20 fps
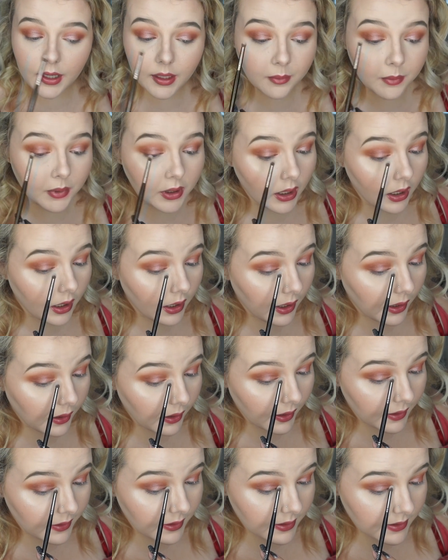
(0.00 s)
And I'm gonna
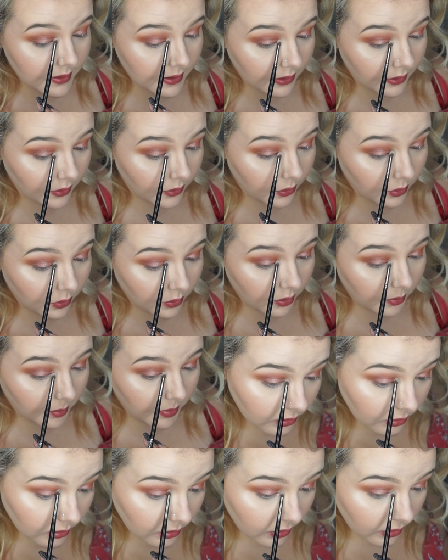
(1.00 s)
highlight this inner corner.
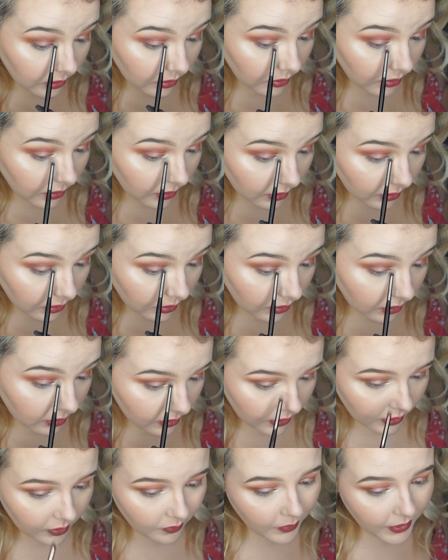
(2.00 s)

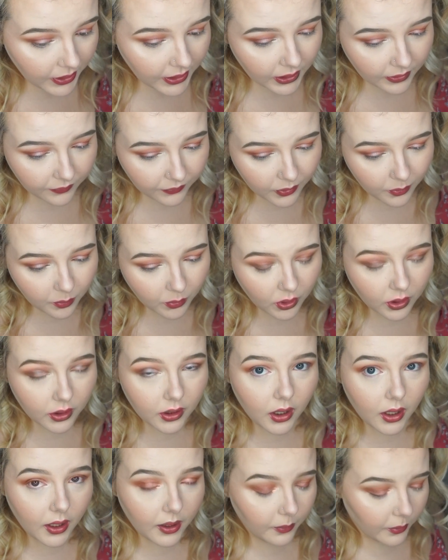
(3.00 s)
You can wet it if you
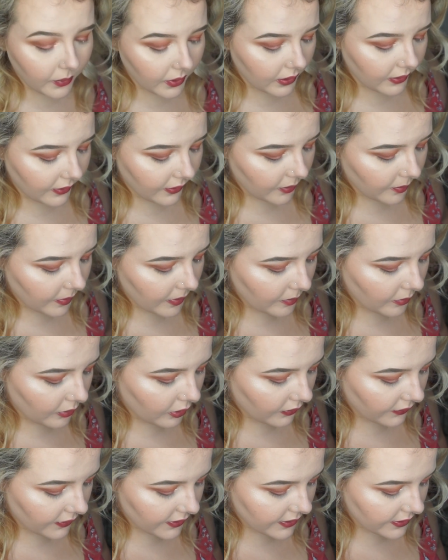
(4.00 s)
want. I want a little bit
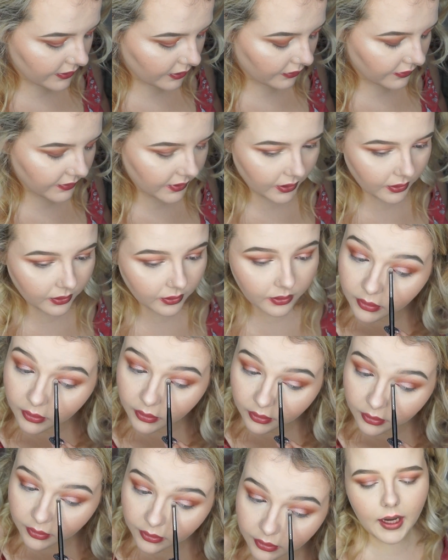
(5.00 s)
more of a softer
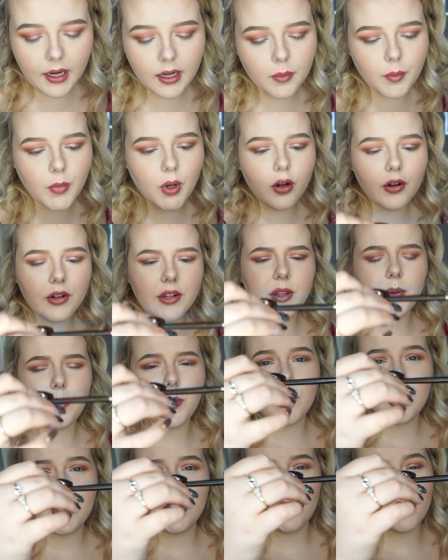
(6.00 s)
look. And I'm holding the
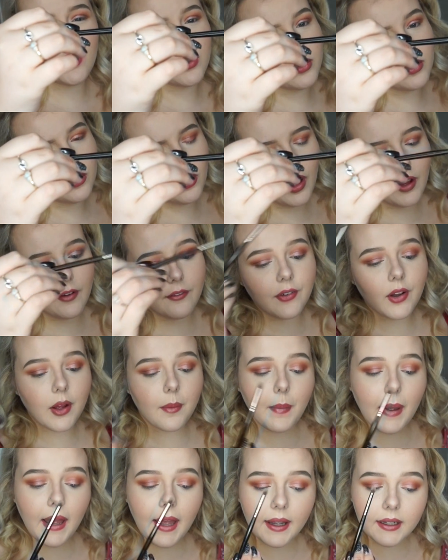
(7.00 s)
brush quite far
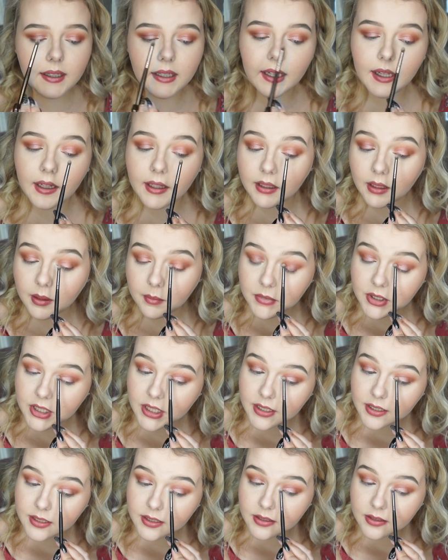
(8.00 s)
back and I'm
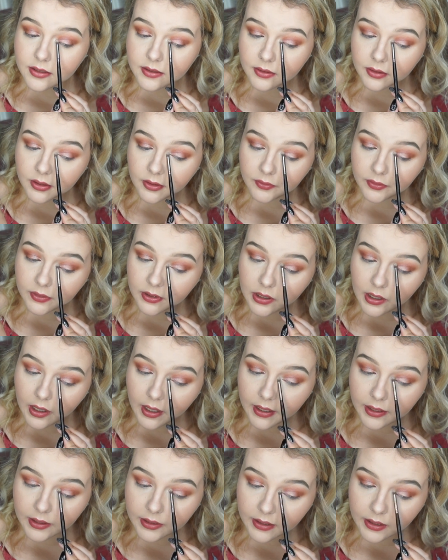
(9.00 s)
just sort of
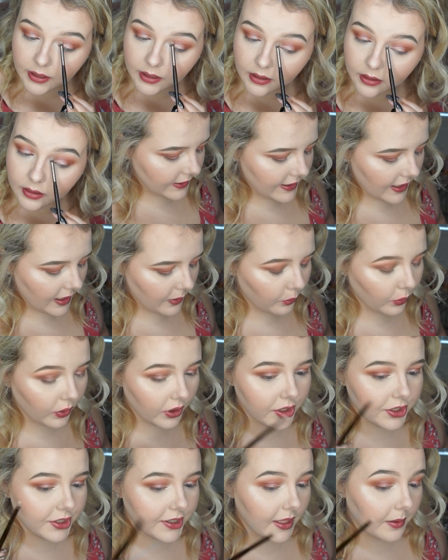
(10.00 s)
lightly, same
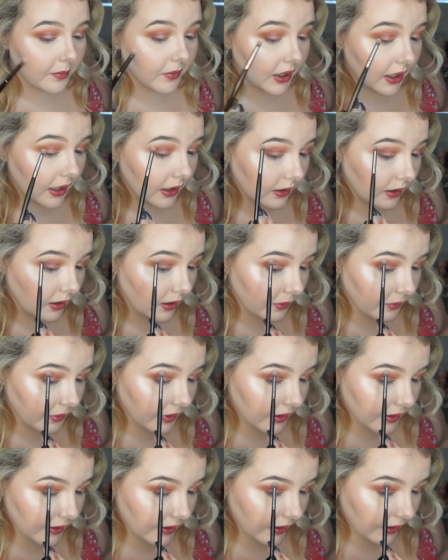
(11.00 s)
brush, same colour, I'm
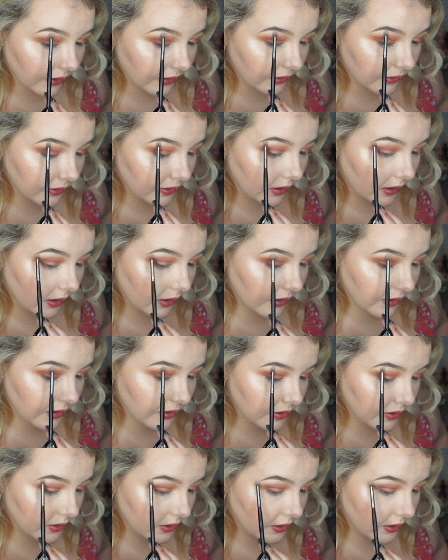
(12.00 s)
going to take a
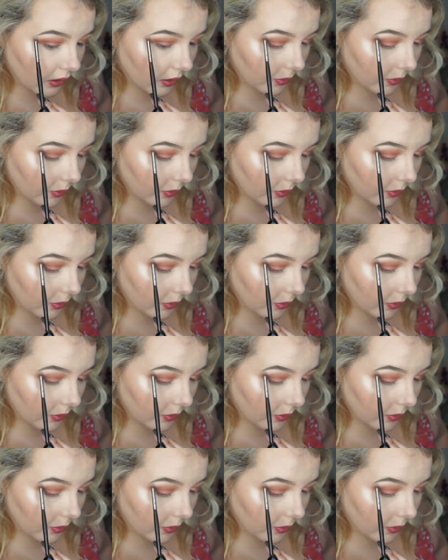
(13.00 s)
touch